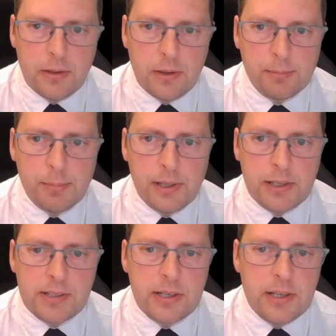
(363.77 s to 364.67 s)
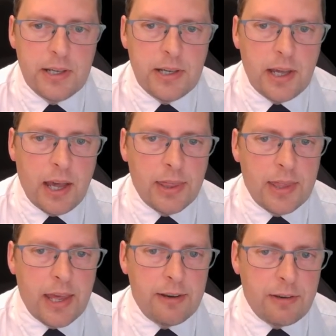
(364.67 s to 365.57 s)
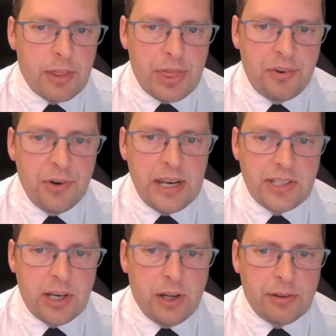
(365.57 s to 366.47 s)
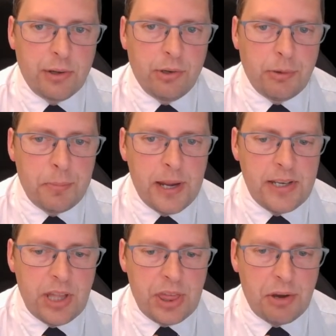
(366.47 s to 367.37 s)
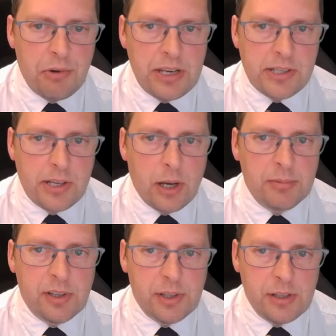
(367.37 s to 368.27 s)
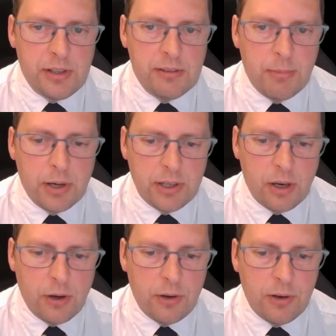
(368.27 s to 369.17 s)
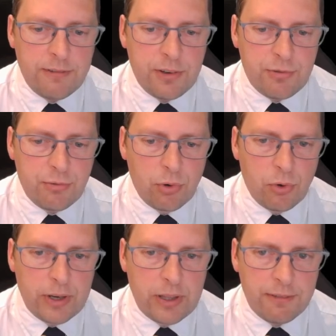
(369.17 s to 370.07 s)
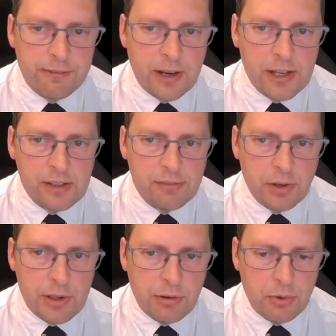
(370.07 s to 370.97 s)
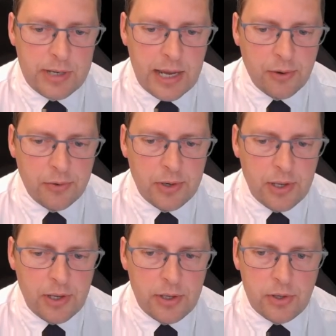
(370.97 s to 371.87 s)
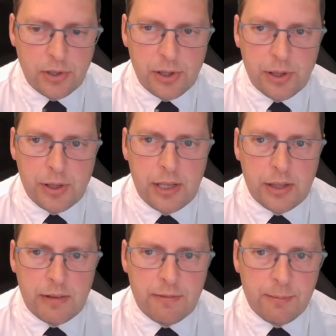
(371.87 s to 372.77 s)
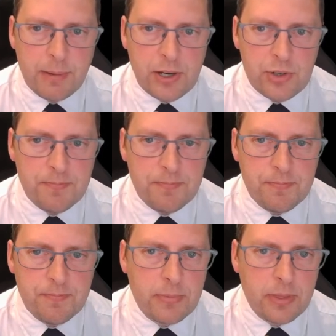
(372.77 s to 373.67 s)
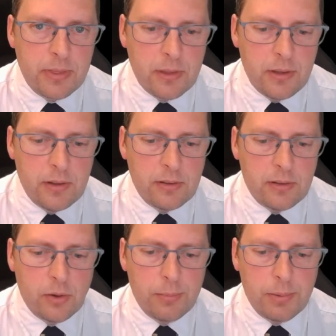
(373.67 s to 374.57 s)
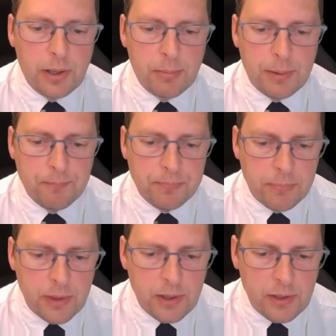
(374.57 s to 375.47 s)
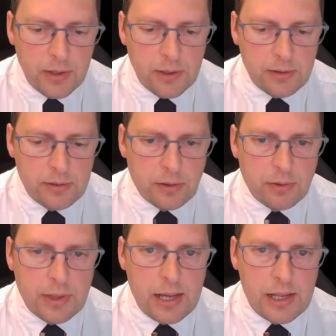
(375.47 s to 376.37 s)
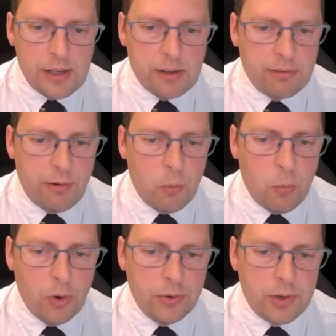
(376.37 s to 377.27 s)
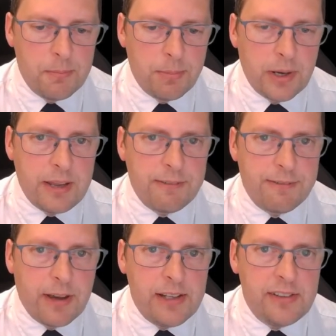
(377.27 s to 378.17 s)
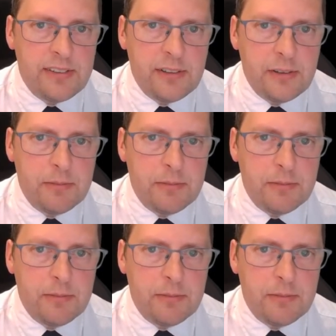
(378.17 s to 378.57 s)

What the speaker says: This bit. And then 3 times. So I'm going to repeat it 3 times. This is my code for drawing the face. If I scroll down, you can see this information. Let's go up a little bit. So that is for 1 complete face.